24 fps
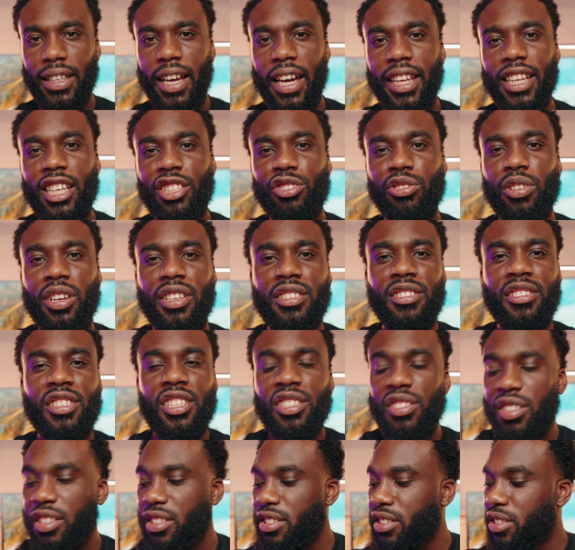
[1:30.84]
kind of
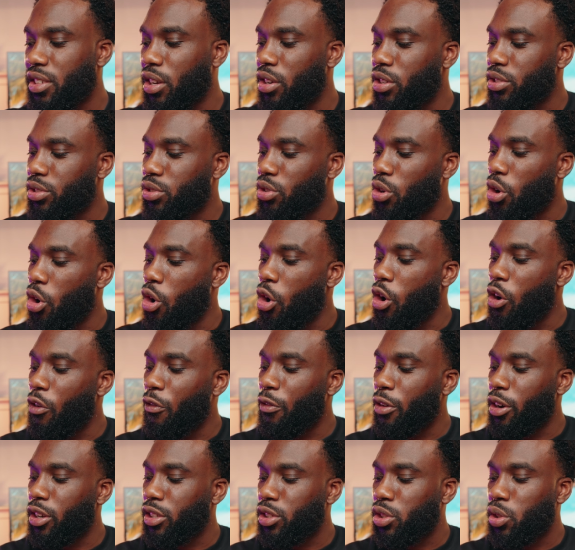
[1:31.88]
transitions us
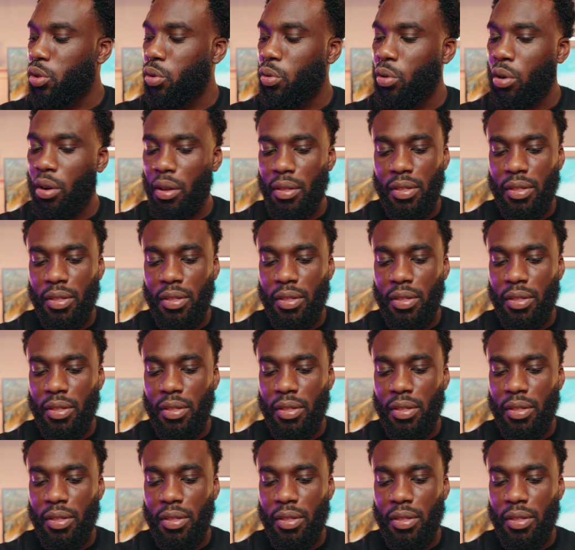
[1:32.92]
over to